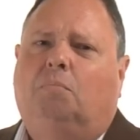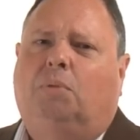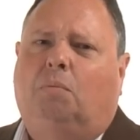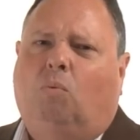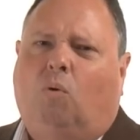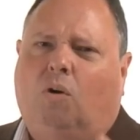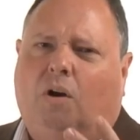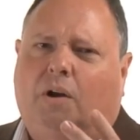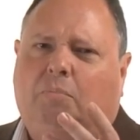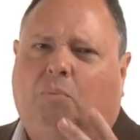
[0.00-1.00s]
But
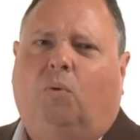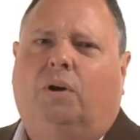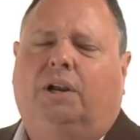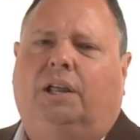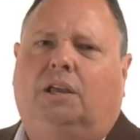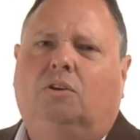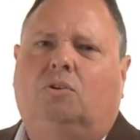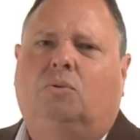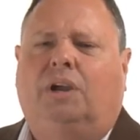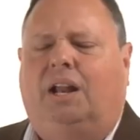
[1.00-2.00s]
more importantly, you
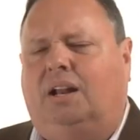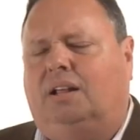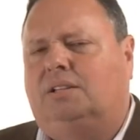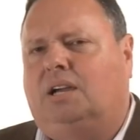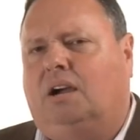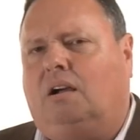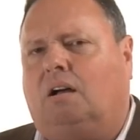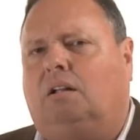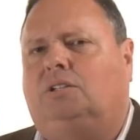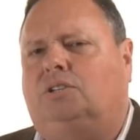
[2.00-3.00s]
create an entire
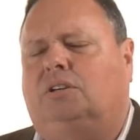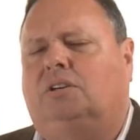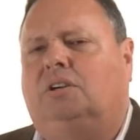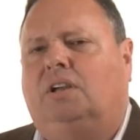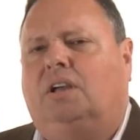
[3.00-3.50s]
culture